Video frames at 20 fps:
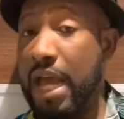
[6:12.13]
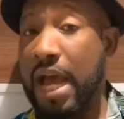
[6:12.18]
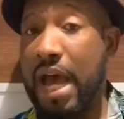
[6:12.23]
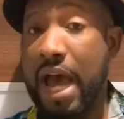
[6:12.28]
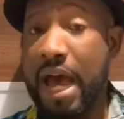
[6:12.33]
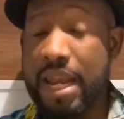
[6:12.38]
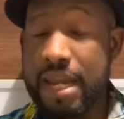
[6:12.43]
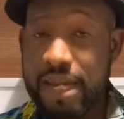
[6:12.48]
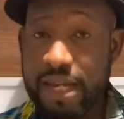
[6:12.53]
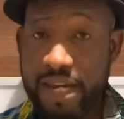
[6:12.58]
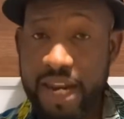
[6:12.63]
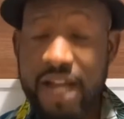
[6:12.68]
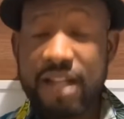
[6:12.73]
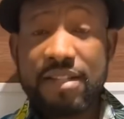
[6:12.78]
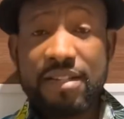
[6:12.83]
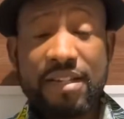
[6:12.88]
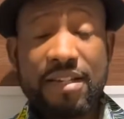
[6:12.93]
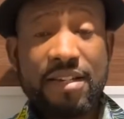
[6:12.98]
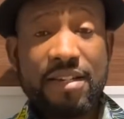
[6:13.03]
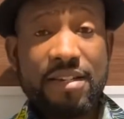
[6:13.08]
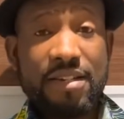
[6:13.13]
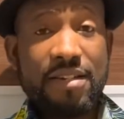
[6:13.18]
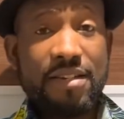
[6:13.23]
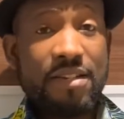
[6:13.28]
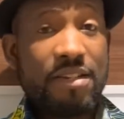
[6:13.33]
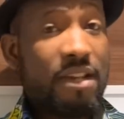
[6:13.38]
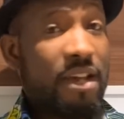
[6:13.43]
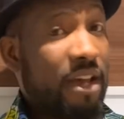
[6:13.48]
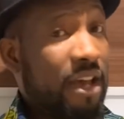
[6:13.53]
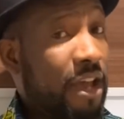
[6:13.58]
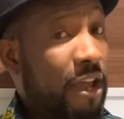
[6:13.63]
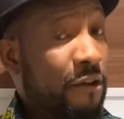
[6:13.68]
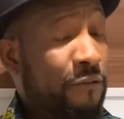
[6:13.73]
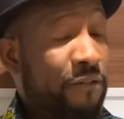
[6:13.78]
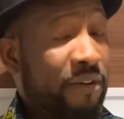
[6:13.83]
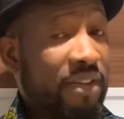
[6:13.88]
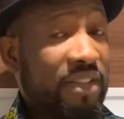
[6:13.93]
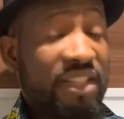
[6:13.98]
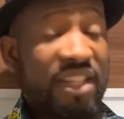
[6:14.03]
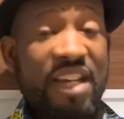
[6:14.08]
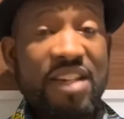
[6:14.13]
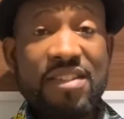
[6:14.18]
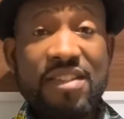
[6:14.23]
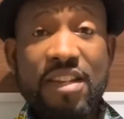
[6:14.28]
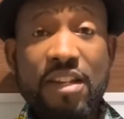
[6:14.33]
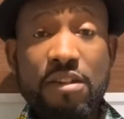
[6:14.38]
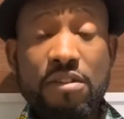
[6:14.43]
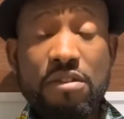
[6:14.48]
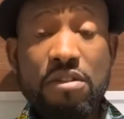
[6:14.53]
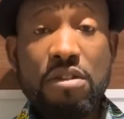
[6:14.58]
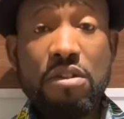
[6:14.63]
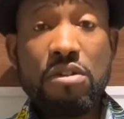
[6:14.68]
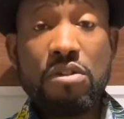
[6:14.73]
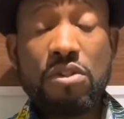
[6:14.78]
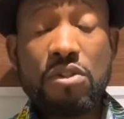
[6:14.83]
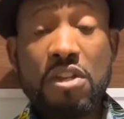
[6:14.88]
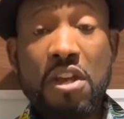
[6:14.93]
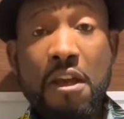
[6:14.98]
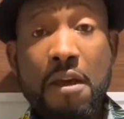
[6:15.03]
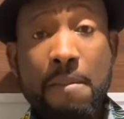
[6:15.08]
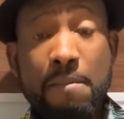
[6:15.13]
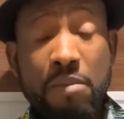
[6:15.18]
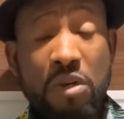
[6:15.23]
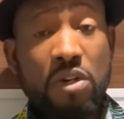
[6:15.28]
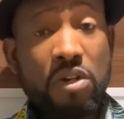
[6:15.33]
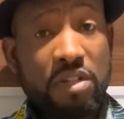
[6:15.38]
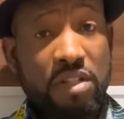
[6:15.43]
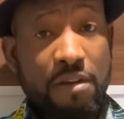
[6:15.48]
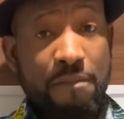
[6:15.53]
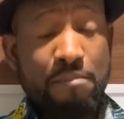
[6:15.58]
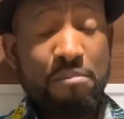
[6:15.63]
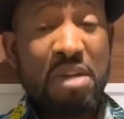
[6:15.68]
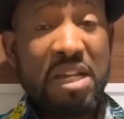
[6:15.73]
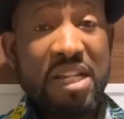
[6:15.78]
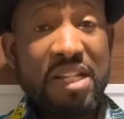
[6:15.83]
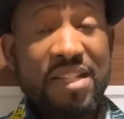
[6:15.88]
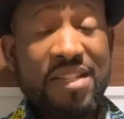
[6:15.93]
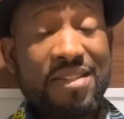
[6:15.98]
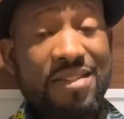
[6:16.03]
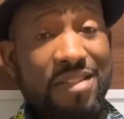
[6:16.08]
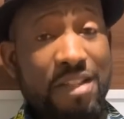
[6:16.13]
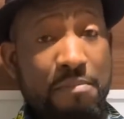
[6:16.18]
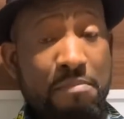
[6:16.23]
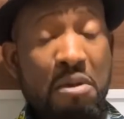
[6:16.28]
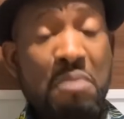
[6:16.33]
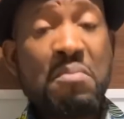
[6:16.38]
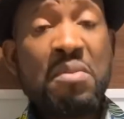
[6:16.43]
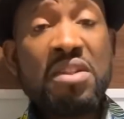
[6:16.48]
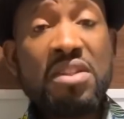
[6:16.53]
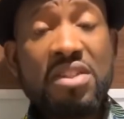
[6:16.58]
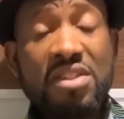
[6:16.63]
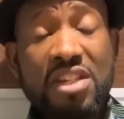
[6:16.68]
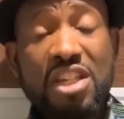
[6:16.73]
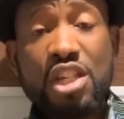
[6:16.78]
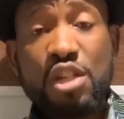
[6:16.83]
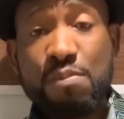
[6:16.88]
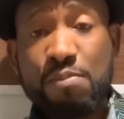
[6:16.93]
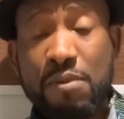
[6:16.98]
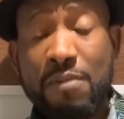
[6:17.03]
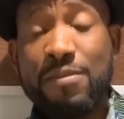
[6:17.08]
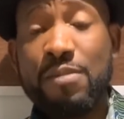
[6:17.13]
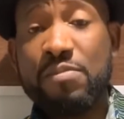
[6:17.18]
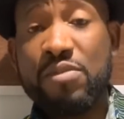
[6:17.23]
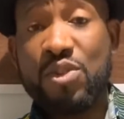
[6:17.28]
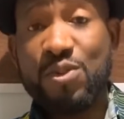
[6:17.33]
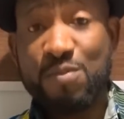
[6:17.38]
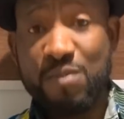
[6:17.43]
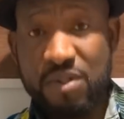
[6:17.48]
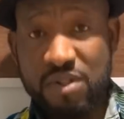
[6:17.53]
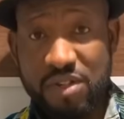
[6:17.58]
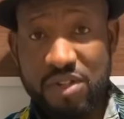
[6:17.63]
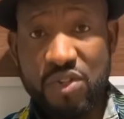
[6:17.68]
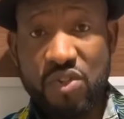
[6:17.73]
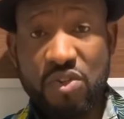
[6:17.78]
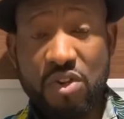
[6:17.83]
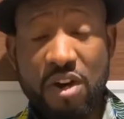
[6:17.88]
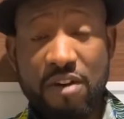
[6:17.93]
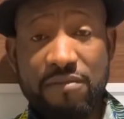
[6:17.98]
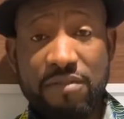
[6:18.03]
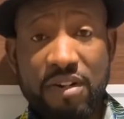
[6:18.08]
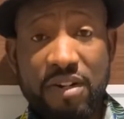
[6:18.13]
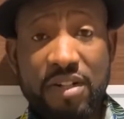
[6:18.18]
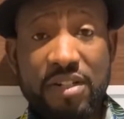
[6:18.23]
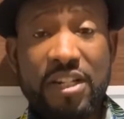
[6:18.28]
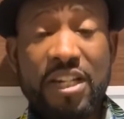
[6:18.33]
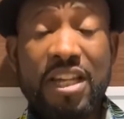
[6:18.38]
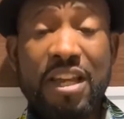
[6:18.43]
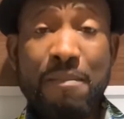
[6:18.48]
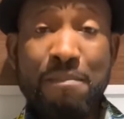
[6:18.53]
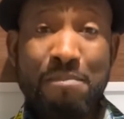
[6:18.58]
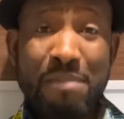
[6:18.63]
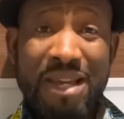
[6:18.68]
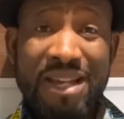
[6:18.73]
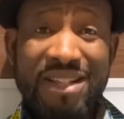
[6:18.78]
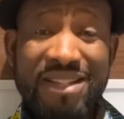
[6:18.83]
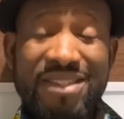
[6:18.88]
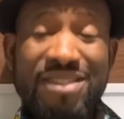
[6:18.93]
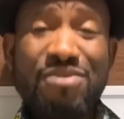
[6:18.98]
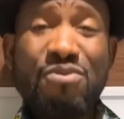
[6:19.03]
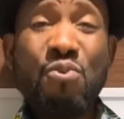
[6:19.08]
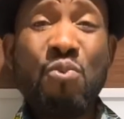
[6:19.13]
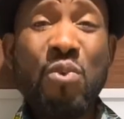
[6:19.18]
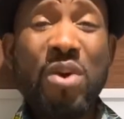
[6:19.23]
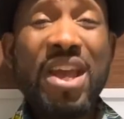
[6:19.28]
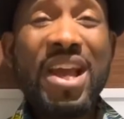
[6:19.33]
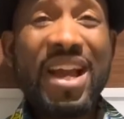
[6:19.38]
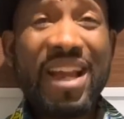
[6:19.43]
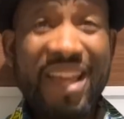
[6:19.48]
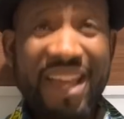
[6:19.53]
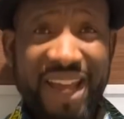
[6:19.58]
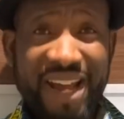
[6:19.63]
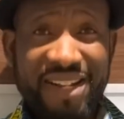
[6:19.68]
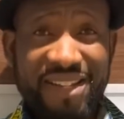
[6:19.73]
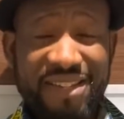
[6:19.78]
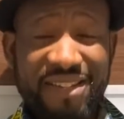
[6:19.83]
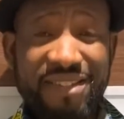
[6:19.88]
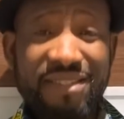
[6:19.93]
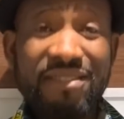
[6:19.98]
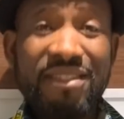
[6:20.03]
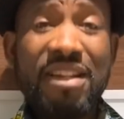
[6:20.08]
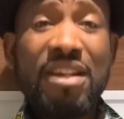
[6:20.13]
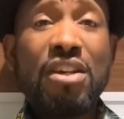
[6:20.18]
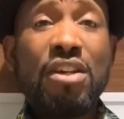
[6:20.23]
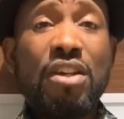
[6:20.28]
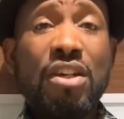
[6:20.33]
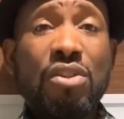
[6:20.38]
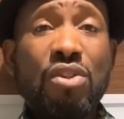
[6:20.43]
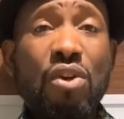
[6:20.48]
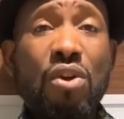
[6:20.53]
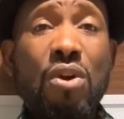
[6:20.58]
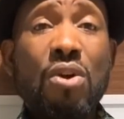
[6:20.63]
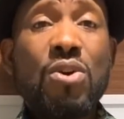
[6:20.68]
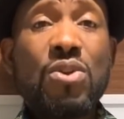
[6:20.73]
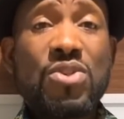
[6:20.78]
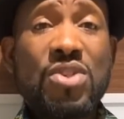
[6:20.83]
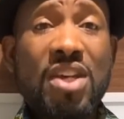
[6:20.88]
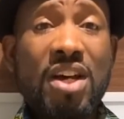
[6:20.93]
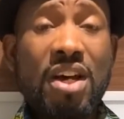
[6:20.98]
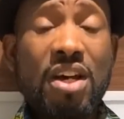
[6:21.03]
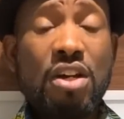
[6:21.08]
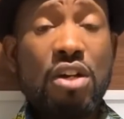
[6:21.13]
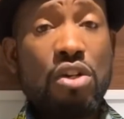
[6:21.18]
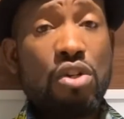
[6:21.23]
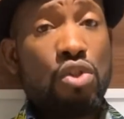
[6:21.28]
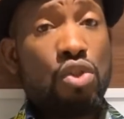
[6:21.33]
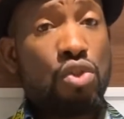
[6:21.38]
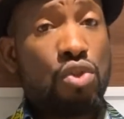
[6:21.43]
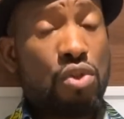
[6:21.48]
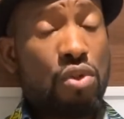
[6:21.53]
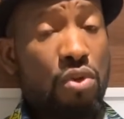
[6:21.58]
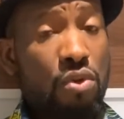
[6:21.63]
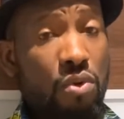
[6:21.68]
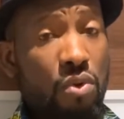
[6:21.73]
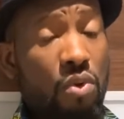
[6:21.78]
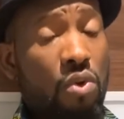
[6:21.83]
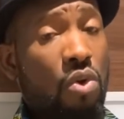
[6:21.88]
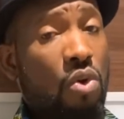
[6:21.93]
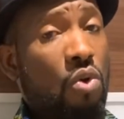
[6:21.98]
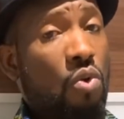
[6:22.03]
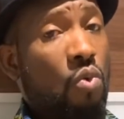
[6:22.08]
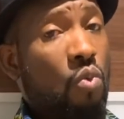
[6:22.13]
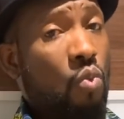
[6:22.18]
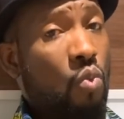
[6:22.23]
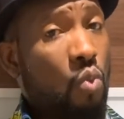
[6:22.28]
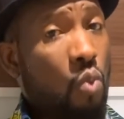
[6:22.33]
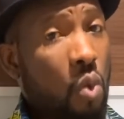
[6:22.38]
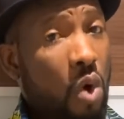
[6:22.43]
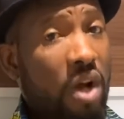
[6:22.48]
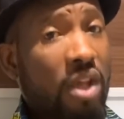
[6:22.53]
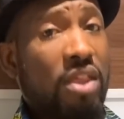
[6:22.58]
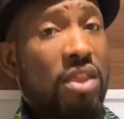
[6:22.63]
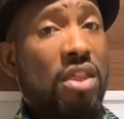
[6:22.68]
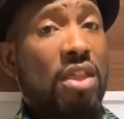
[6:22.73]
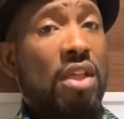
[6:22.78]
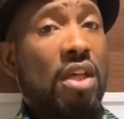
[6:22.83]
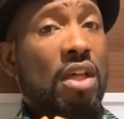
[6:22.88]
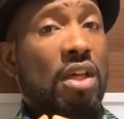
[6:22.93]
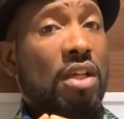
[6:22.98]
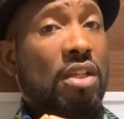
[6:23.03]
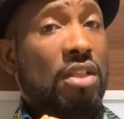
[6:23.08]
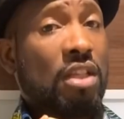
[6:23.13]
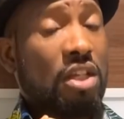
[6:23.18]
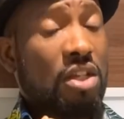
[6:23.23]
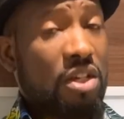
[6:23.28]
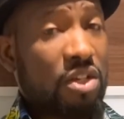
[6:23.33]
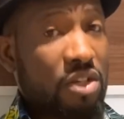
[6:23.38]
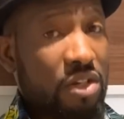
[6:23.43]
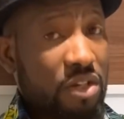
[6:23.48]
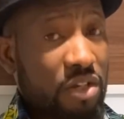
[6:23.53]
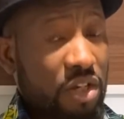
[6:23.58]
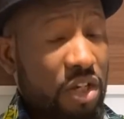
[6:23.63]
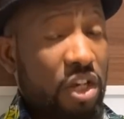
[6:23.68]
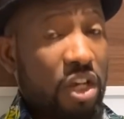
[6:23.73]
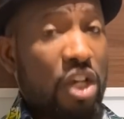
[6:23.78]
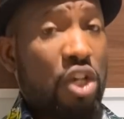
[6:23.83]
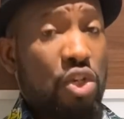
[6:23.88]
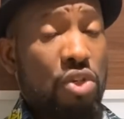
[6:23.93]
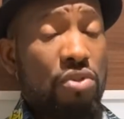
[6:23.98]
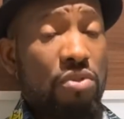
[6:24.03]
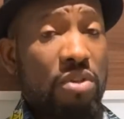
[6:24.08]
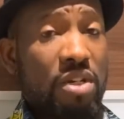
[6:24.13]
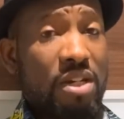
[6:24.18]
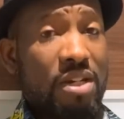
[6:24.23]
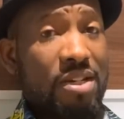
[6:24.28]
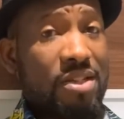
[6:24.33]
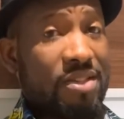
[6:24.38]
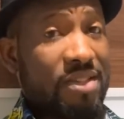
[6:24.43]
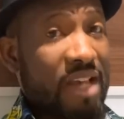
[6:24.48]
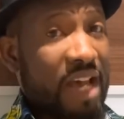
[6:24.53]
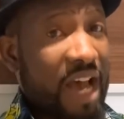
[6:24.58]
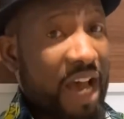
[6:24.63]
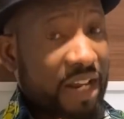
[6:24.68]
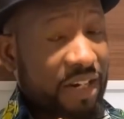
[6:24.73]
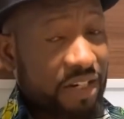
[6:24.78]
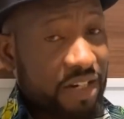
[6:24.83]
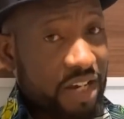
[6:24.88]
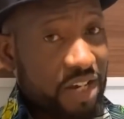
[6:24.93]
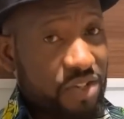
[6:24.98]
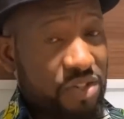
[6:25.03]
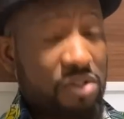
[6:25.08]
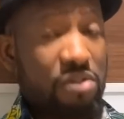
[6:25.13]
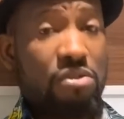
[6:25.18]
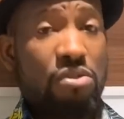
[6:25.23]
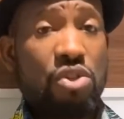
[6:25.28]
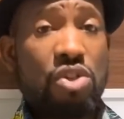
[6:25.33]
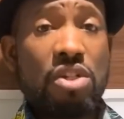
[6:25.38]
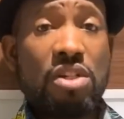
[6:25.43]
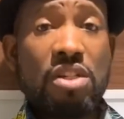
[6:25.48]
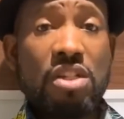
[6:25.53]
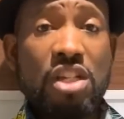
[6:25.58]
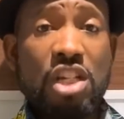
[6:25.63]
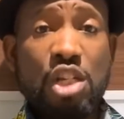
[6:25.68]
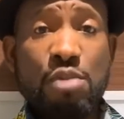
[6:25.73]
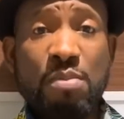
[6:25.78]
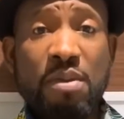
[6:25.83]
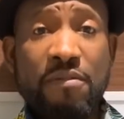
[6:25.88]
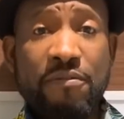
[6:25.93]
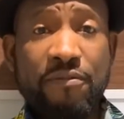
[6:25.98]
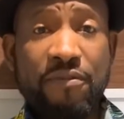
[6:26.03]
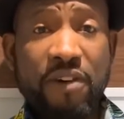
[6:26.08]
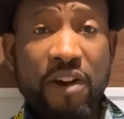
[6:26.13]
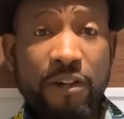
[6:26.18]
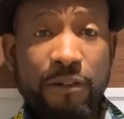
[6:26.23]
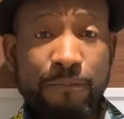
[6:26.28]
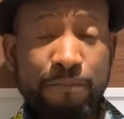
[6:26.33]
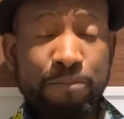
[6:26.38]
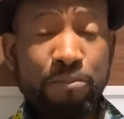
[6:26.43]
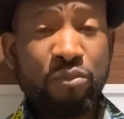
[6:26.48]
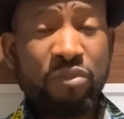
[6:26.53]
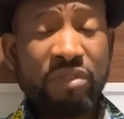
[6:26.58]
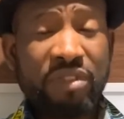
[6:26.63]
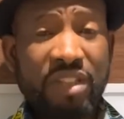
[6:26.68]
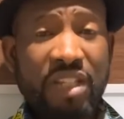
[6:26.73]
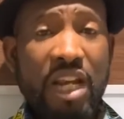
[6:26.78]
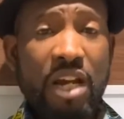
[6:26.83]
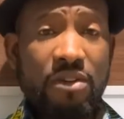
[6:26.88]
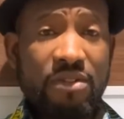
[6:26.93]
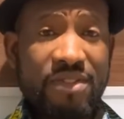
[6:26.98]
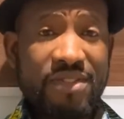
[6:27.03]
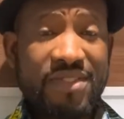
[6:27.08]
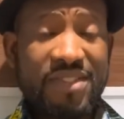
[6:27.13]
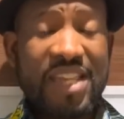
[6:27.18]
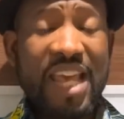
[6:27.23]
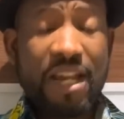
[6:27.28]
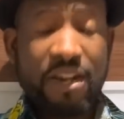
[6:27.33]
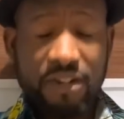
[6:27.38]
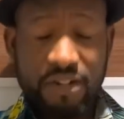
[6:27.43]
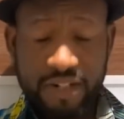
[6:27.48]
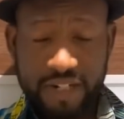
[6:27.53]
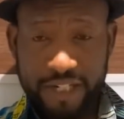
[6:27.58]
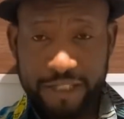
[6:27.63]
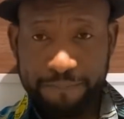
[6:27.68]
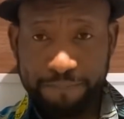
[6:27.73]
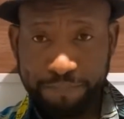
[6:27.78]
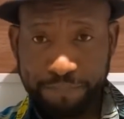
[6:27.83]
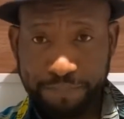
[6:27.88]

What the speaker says: And that is a fantastic news, because it means the moment this problem is being discovered, it means we are getting closer to what the issue is and a solution is being found. Now, secondly,